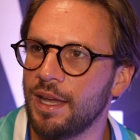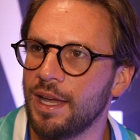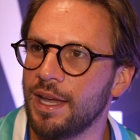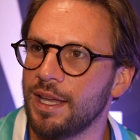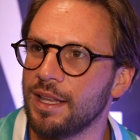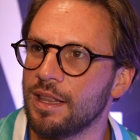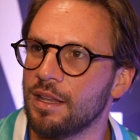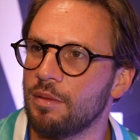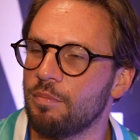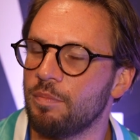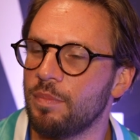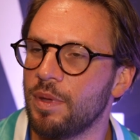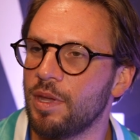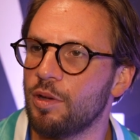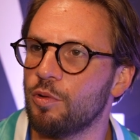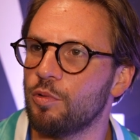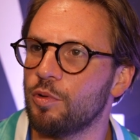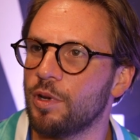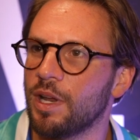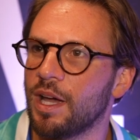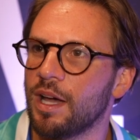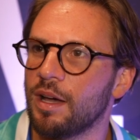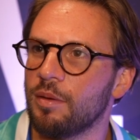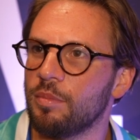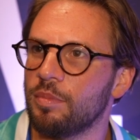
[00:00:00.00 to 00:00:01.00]
in the
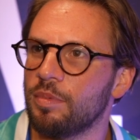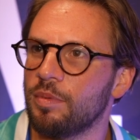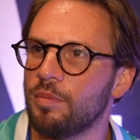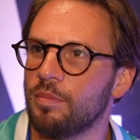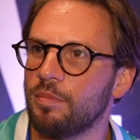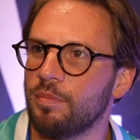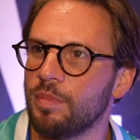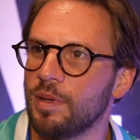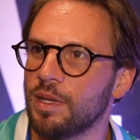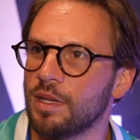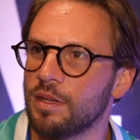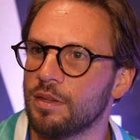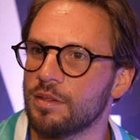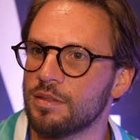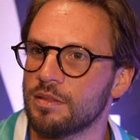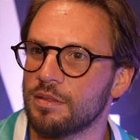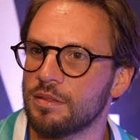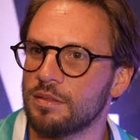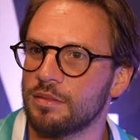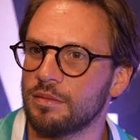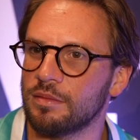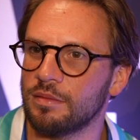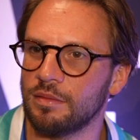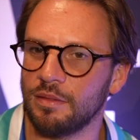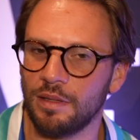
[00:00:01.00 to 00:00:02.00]
build-up,
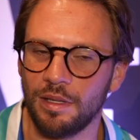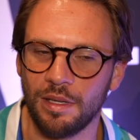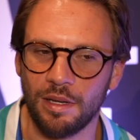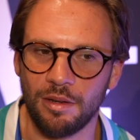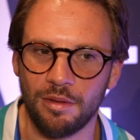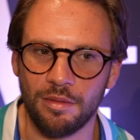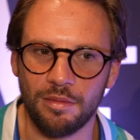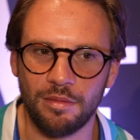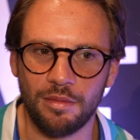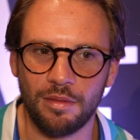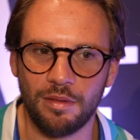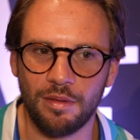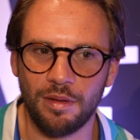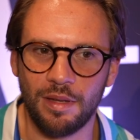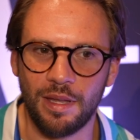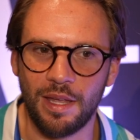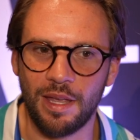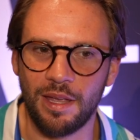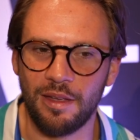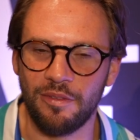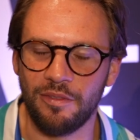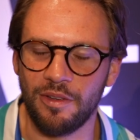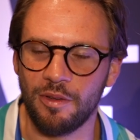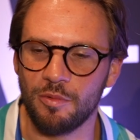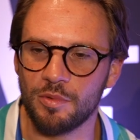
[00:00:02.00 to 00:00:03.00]
because you know,
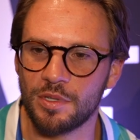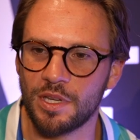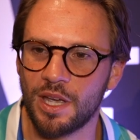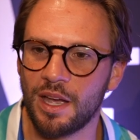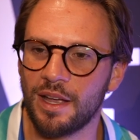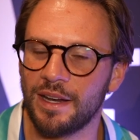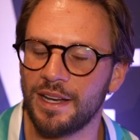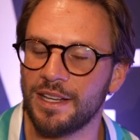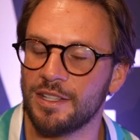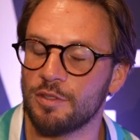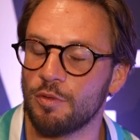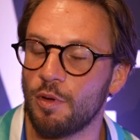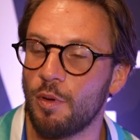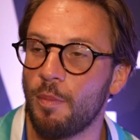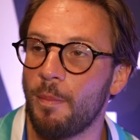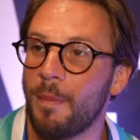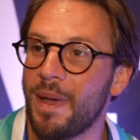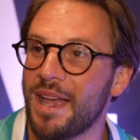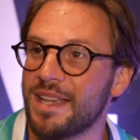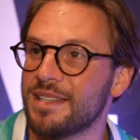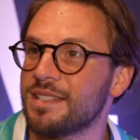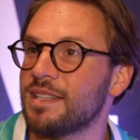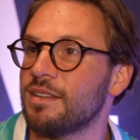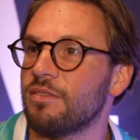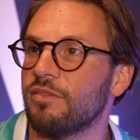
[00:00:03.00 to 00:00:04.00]
if he was going into a
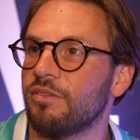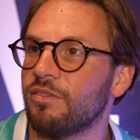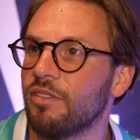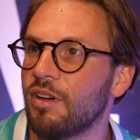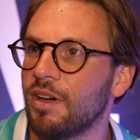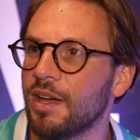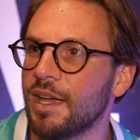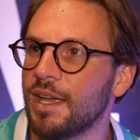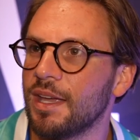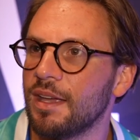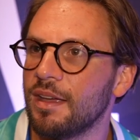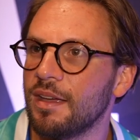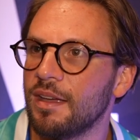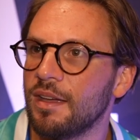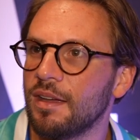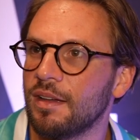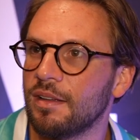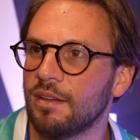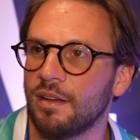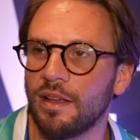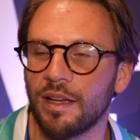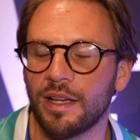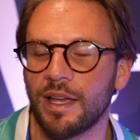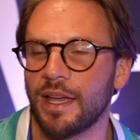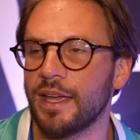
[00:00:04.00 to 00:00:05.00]
massive fight
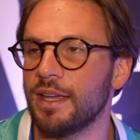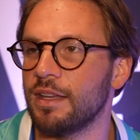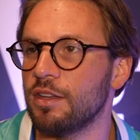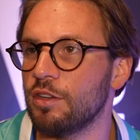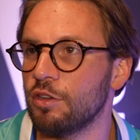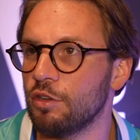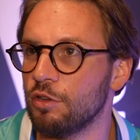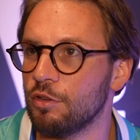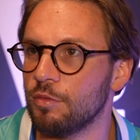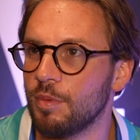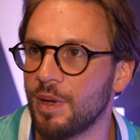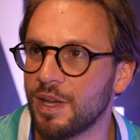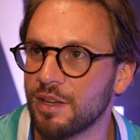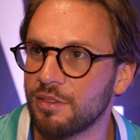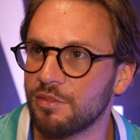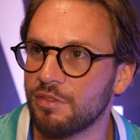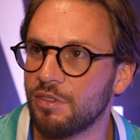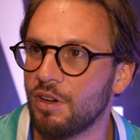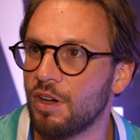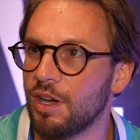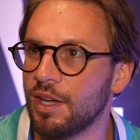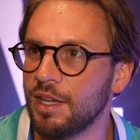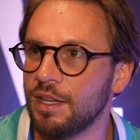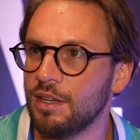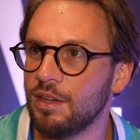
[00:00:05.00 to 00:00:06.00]
like a Eubank
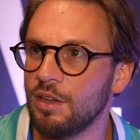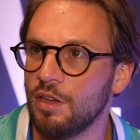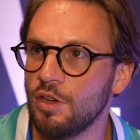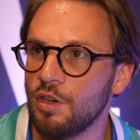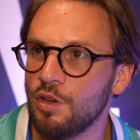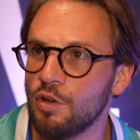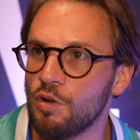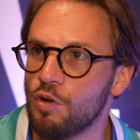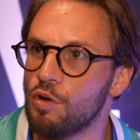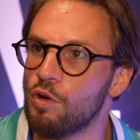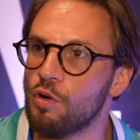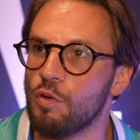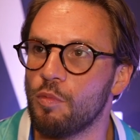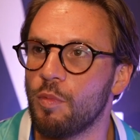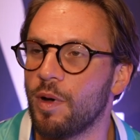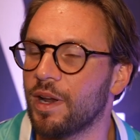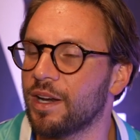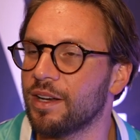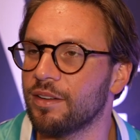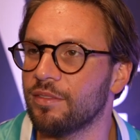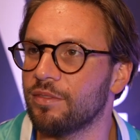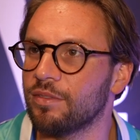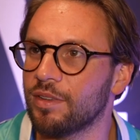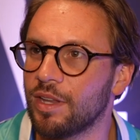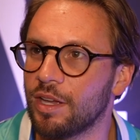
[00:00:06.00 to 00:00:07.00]
fight or
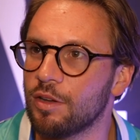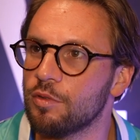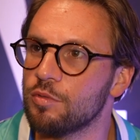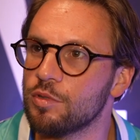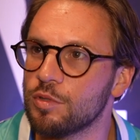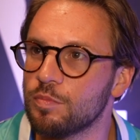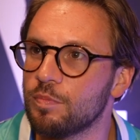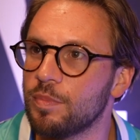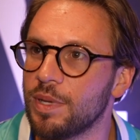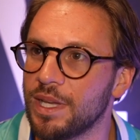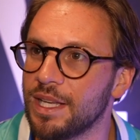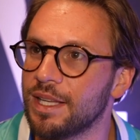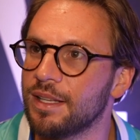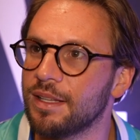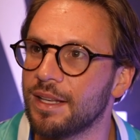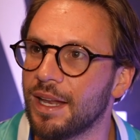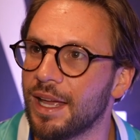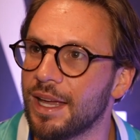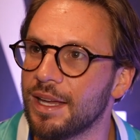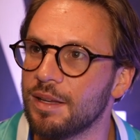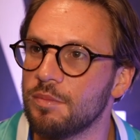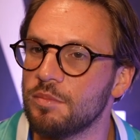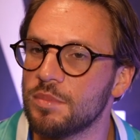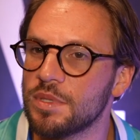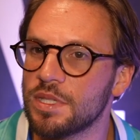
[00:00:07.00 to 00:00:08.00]
one of those big
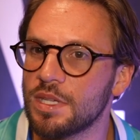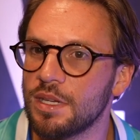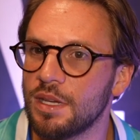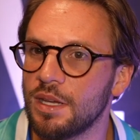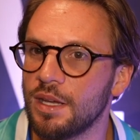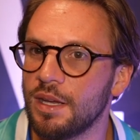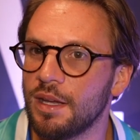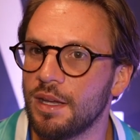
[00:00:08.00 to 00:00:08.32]
names,